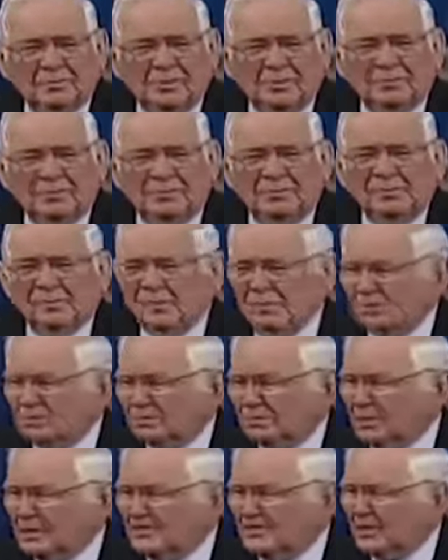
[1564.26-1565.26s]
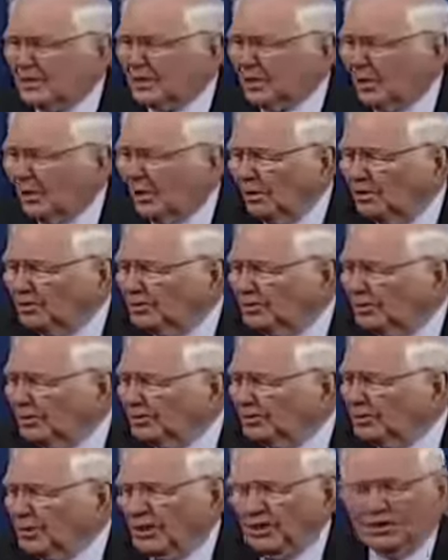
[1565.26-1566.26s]
where you give it all
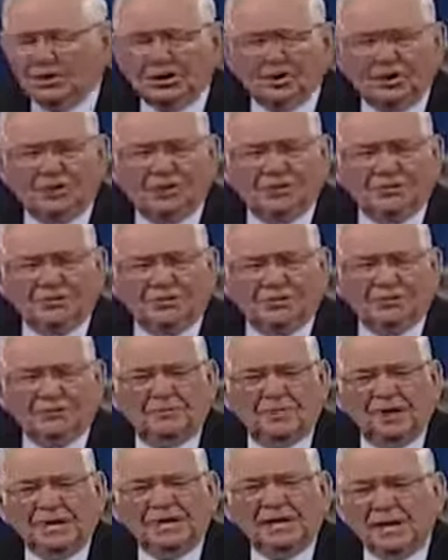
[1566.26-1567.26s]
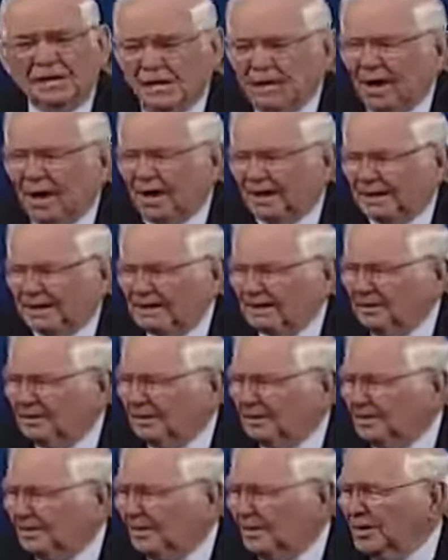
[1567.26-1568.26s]
your attention instead of bringing God into
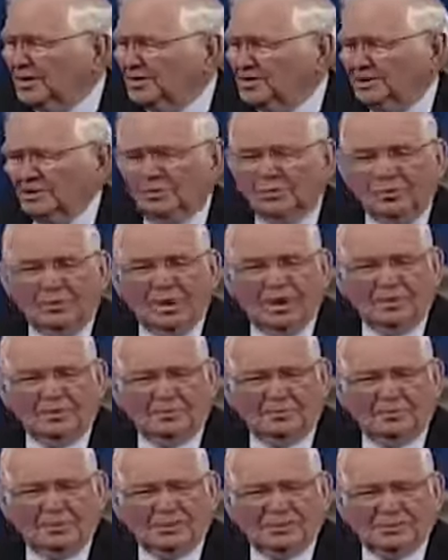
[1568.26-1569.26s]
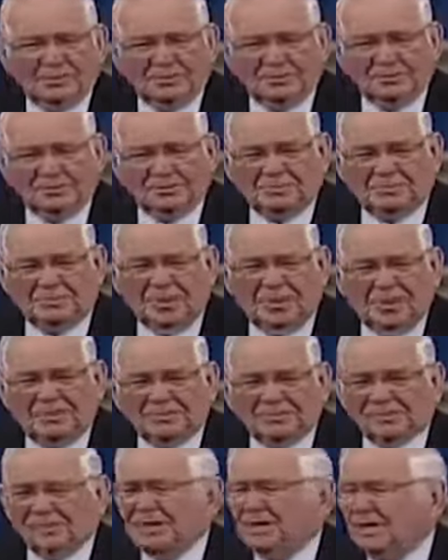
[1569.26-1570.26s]
the equation, whereby your business is
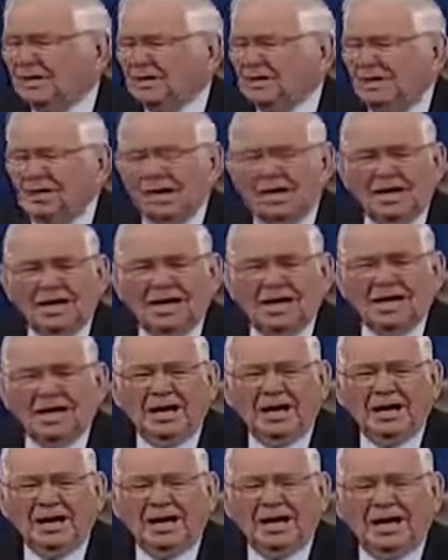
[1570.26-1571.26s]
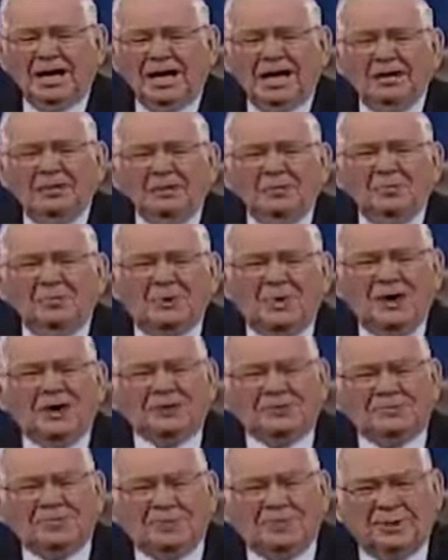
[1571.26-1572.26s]
blessed and you
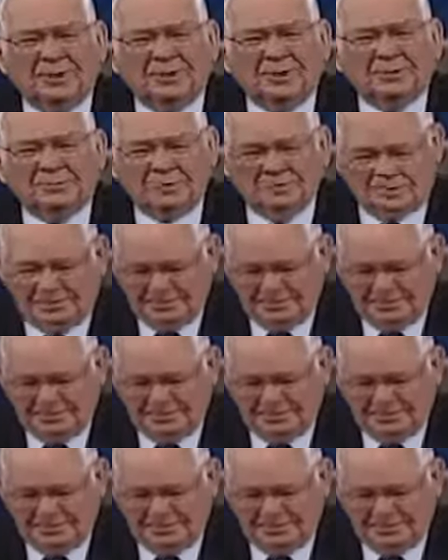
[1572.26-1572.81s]
prosper.